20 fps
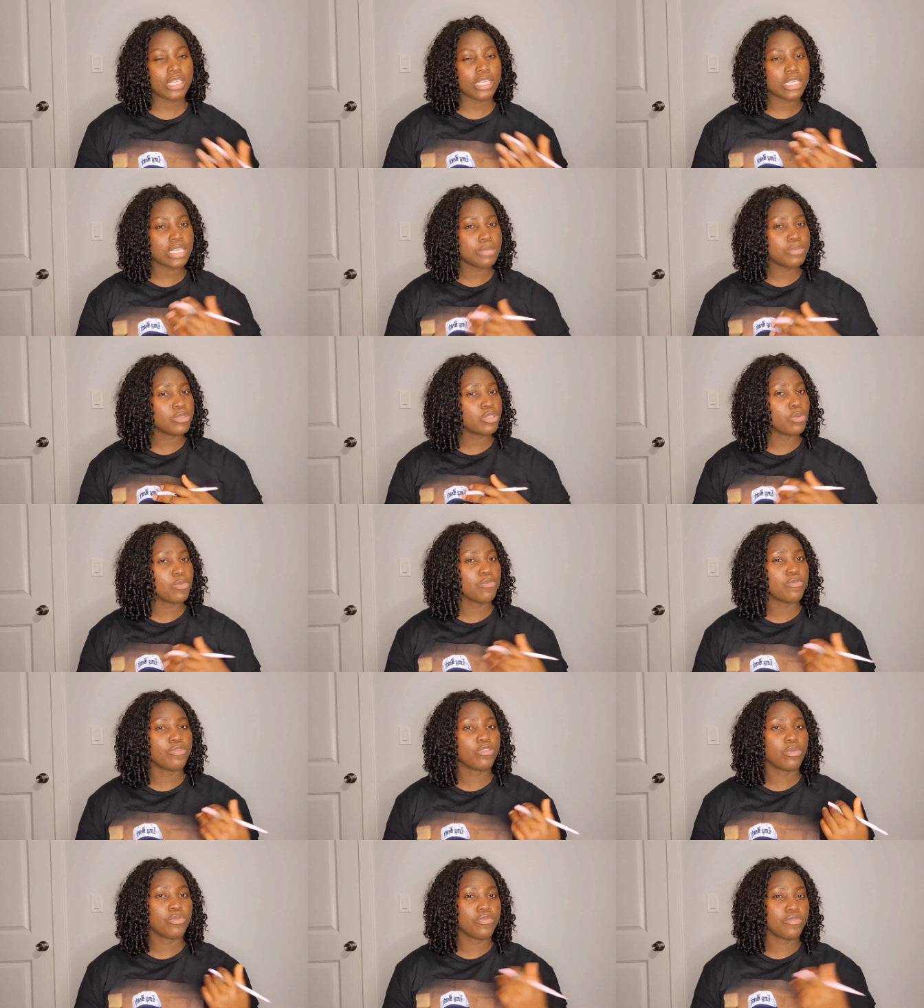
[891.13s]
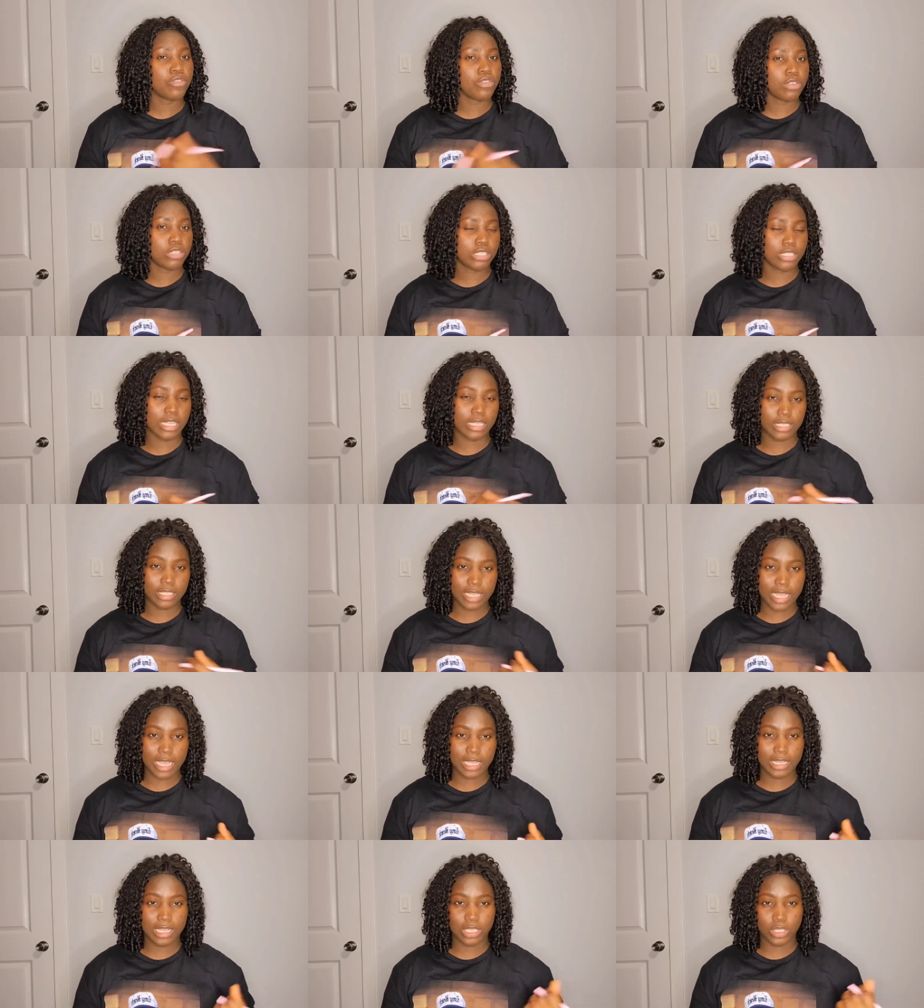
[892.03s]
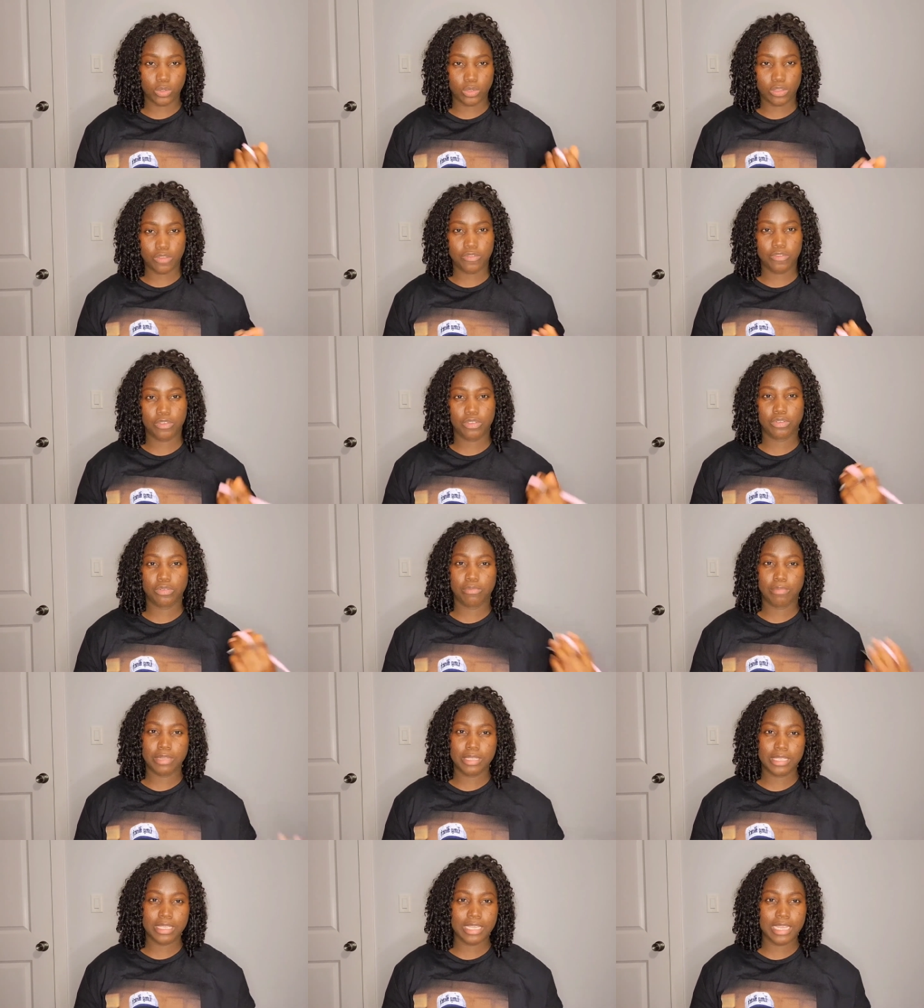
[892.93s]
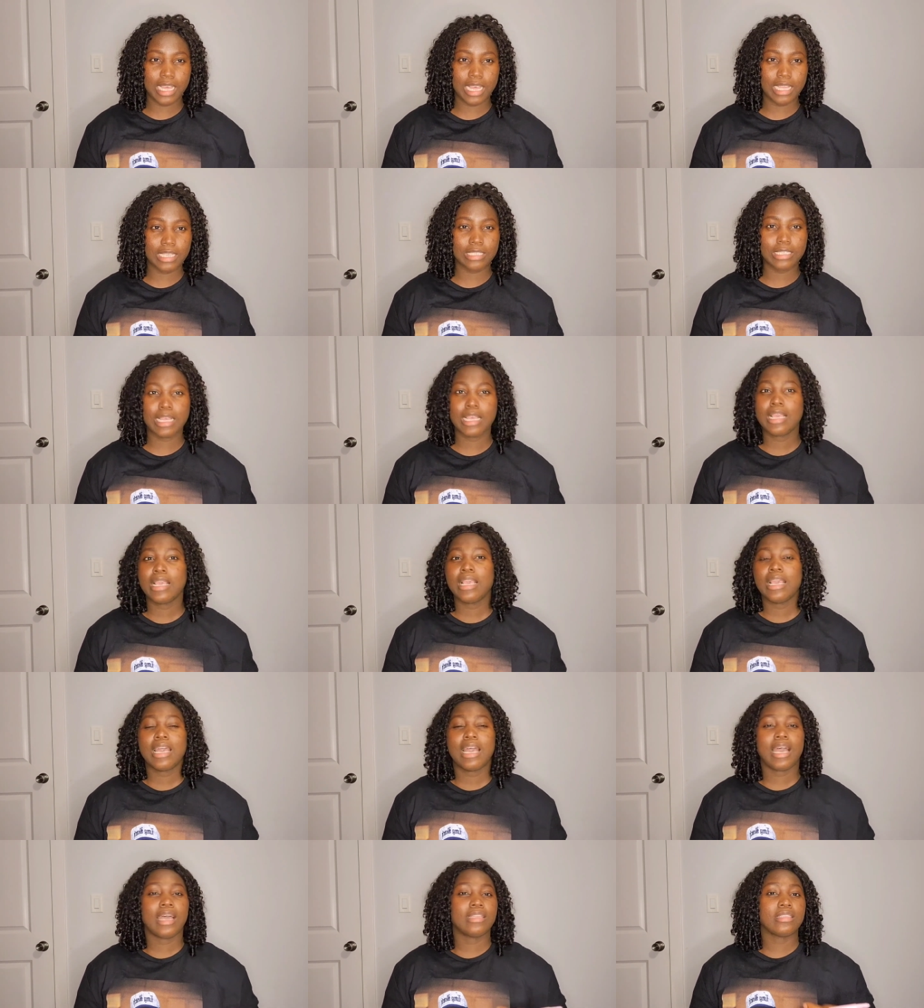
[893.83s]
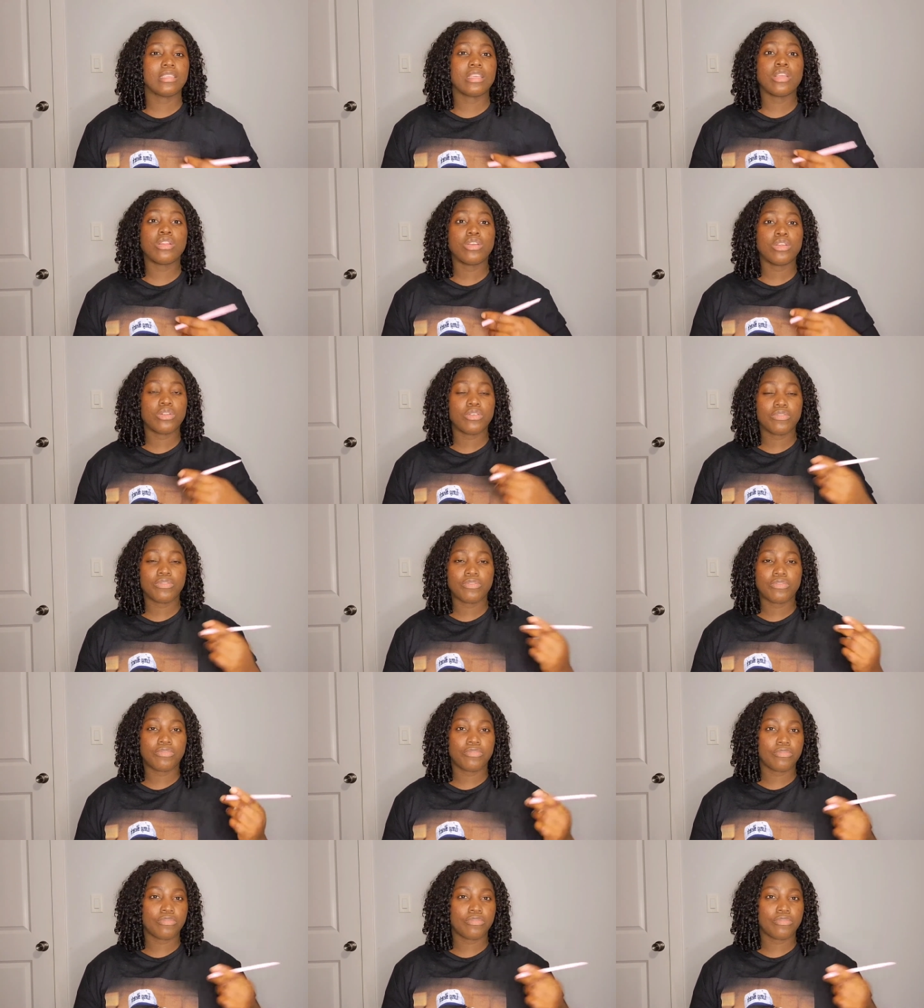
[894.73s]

Keep some funds aside as well for your medicals, and a lot of,